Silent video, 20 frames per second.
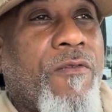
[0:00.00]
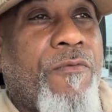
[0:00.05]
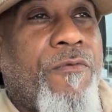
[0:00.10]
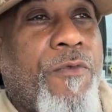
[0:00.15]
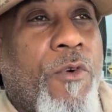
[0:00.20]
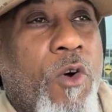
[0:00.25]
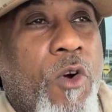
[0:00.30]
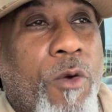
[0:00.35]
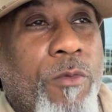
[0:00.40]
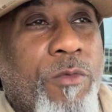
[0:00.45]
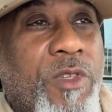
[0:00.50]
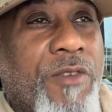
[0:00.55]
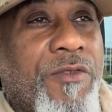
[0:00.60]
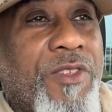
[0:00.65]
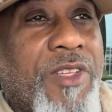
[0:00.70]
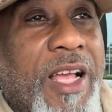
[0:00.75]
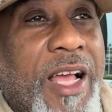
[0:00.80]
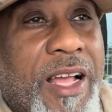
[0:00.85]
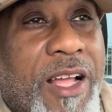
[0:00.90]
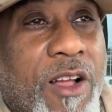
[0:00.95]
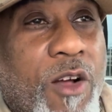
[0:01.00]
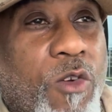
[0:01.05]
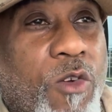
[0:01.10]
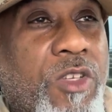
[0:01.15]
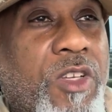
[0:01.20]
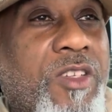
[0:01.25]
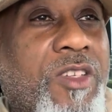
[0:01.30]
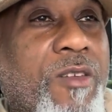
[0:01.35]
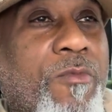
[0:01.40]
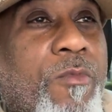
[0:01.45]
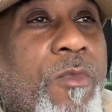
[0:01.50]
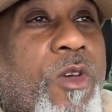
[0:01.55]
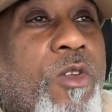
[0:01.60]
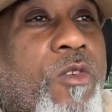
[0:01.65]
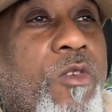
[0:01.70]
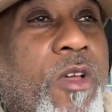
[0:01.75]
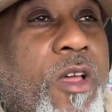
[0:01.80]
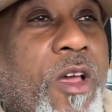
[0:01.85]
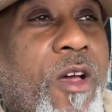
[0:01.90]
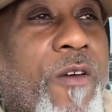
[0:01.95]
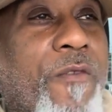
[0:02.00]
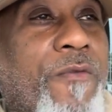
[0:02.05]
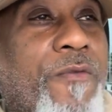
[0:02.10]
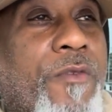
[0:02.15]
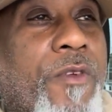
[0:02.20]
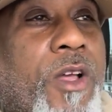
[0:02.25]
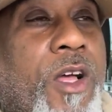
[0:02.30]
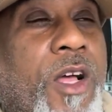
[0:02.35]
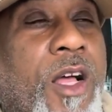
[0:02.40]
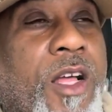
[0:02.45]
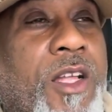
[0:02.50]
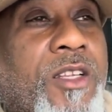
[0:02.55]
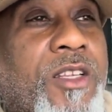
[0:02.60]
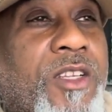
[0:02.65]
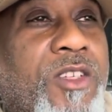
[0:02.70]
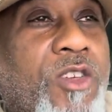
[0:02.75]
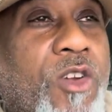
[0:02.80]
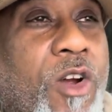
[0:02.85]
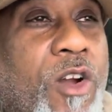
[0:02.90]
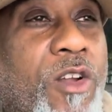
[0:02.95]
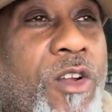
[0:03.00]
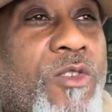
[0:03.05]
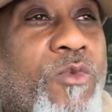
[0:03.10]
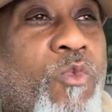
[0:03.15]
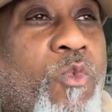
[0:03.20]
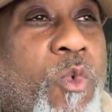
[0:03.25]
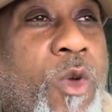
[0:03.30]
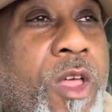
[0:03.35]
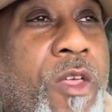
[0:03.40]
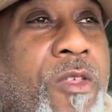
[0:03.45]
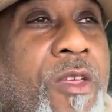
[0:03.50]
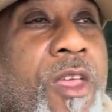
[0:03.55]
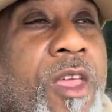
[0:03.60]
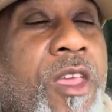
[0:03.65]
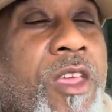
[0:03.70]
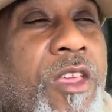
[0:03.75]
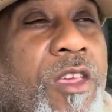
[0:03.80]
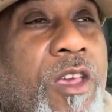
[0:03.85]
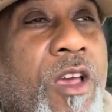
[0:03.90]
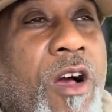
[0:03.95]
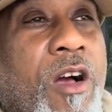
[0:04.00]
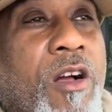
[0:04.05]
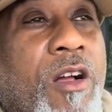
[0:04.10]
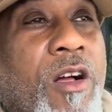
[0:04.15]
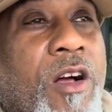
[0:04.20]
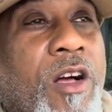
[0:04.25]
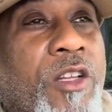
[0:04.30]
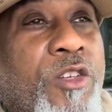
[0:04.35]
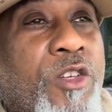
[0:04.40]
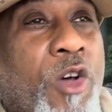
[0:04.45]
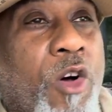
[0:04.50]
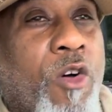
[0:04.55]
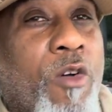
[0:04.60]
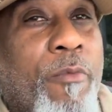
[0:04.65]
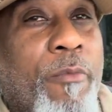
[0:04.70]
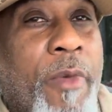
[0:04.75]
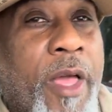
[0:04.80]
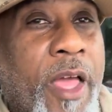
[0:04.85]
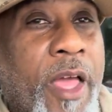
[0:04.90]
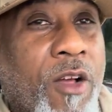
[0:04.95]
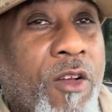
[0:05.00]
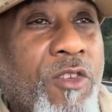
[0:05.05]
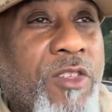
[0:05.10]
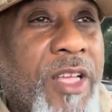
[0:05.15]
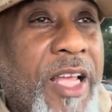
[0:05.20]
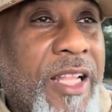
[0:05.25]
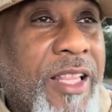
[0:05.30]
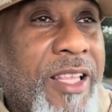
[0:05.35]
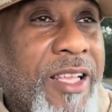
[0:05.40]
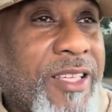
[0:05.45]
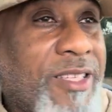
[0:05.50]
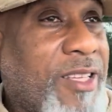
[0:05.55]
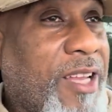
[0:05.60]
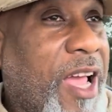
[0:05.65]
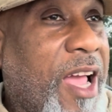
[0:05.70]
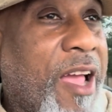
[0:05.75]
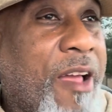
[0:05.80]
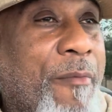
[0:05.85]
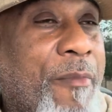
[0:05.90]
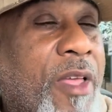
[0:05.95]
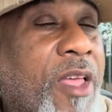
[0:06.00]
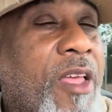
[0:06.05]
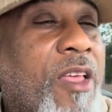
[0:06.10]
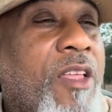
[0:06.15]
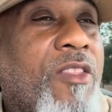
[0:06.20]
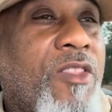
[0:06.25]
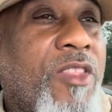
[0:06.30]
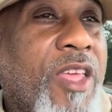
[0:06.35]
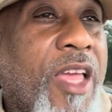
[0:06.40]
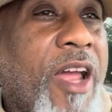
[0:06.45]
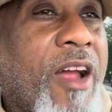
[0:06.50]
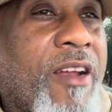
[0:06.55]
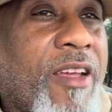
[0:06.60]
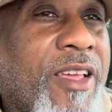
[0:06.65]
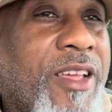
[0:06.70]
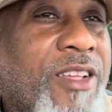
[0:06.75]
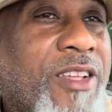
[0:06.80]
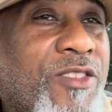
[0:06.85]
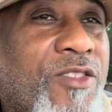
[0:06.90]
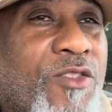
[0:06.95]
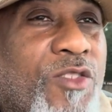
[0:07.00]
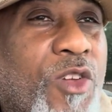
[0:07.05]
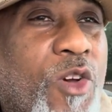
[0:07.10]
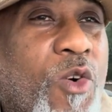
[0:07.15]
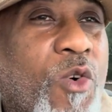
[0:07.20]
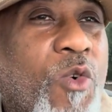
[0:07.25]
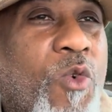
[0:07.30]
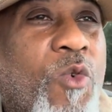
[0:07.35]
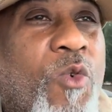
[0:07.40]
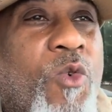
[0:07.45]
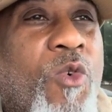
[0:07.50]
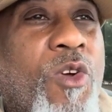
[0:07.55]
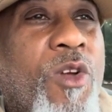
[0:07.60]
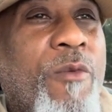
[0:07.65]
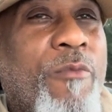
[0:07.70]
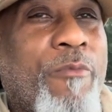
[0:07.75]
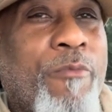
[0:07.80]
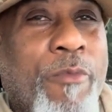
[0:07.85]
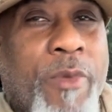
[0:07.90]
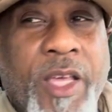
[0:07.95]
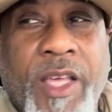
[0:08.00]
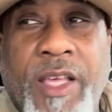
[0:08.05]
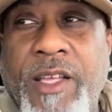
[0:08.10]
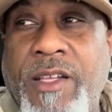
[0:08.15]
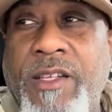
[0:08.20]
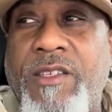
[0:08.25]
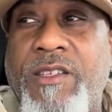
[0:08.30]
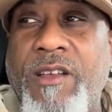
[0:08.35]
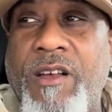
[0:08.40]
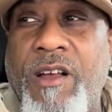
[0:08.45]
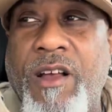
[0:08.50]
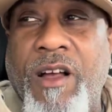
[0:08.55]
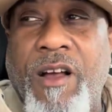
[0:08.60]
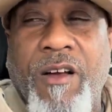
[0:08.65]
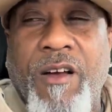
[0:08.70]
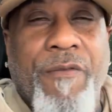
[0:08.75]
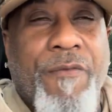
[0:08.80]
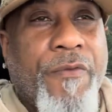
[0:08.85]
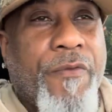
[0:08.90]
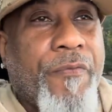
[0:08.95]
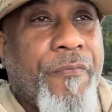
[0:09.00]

forms of psychosis and mental health disorders with young adult males at this time. There is no means of